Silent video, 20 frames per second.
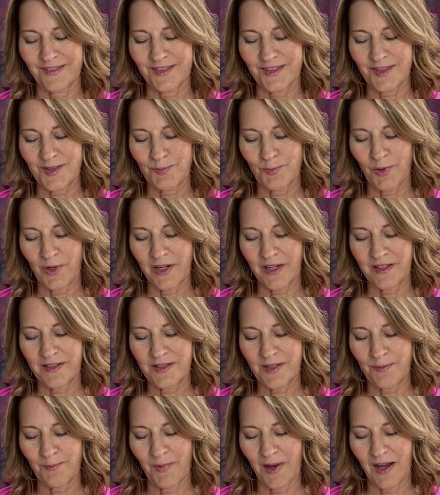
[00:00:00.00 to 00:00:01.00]
Just bring
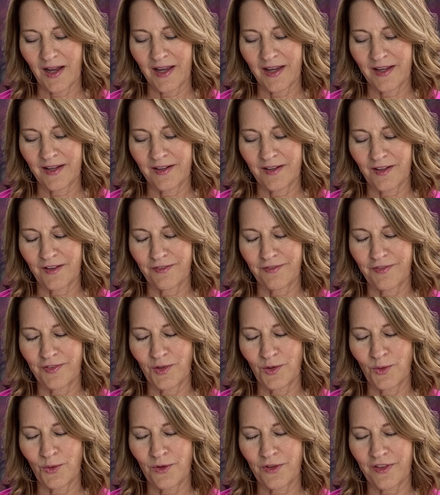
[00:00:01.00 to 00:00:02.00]
to mind a
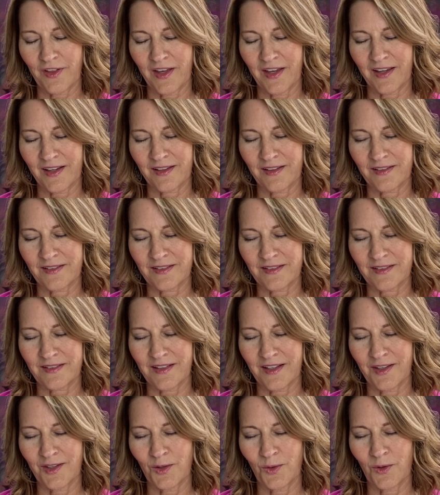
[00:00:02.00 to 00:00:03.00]
few things
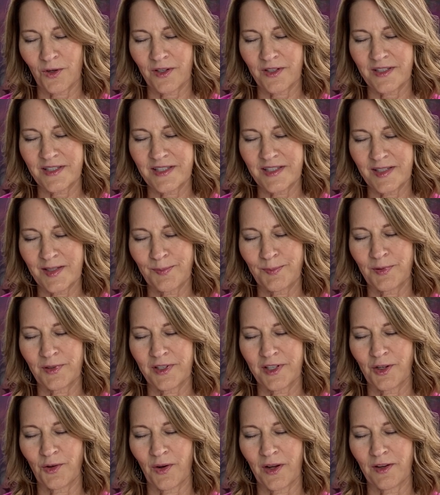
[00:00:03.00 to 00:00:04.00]
that you are
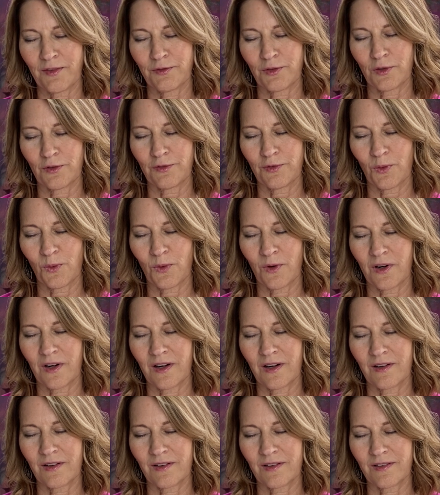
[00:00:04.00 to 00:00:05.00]
deeply grateful
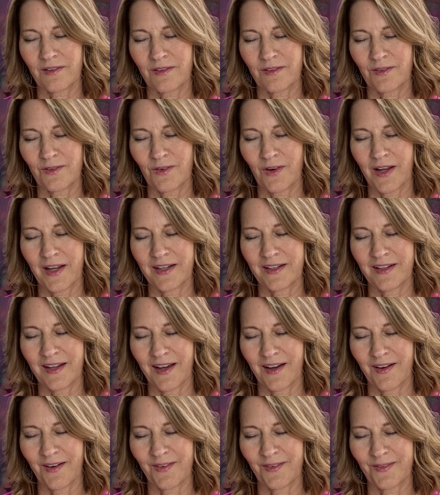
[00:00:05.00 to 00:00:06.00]
for right
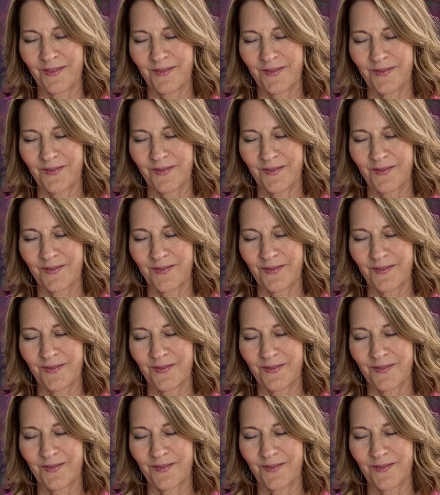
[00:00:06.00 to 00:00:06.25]
now.